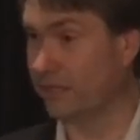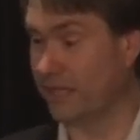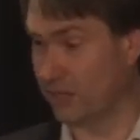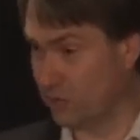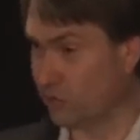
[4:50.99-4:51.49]

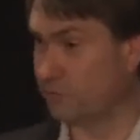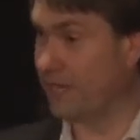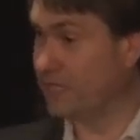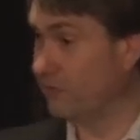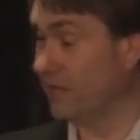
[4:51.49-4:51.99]
That calls
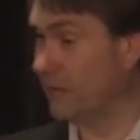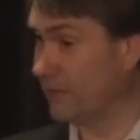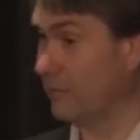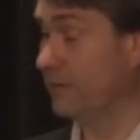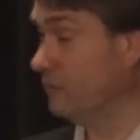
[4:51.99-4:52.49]
back to your alarm
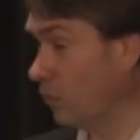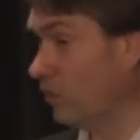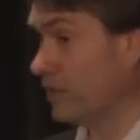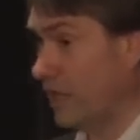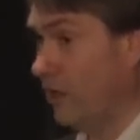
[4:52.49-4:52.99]
company. All
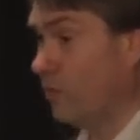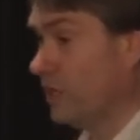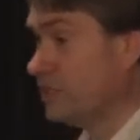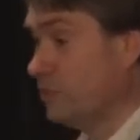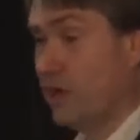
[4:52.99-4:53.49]
the current
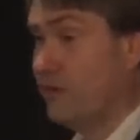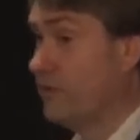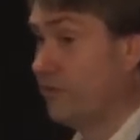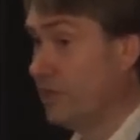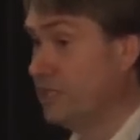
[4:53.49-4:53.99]
ones do it over a
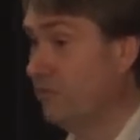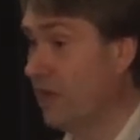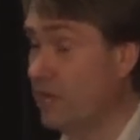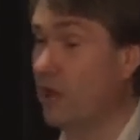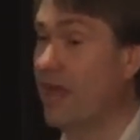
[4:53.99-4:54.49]
3G
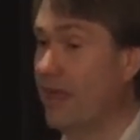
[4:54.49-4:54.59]
radio.